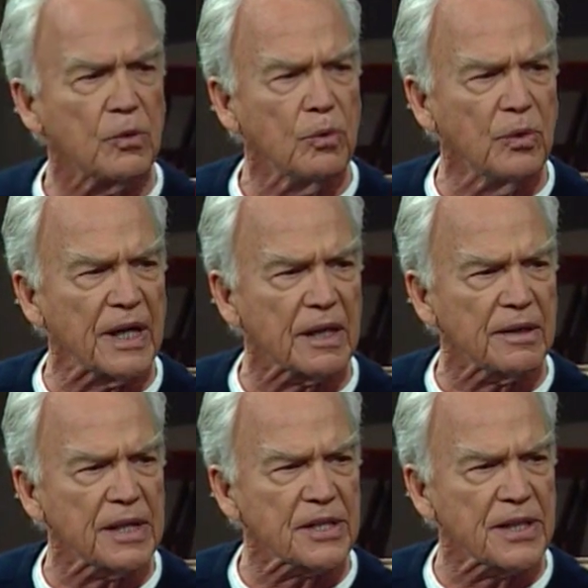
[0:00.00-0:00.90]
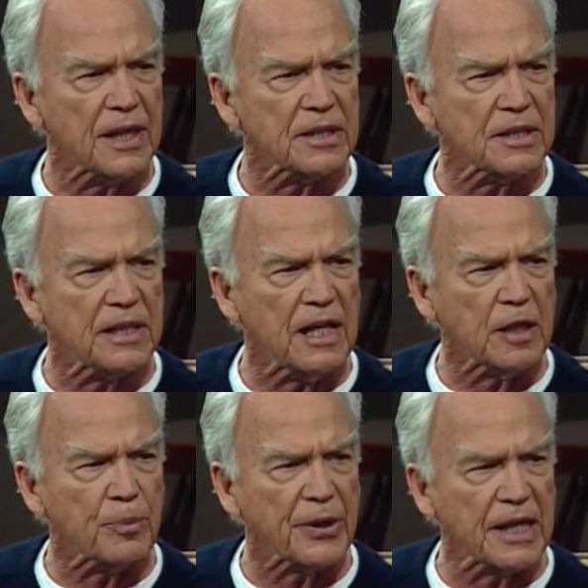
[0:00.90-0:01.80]
Where is that steak,
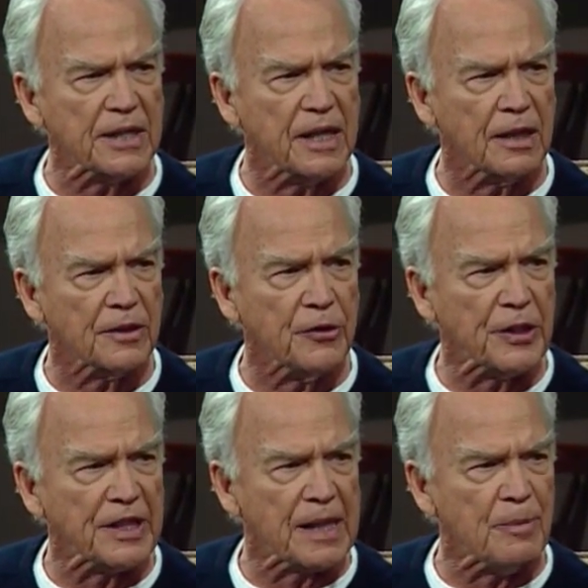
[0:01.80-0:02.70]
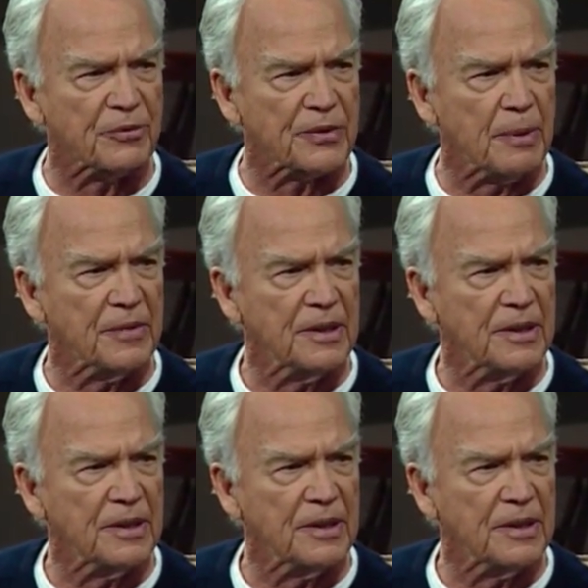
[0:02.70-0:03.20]
pray tell, going to come from?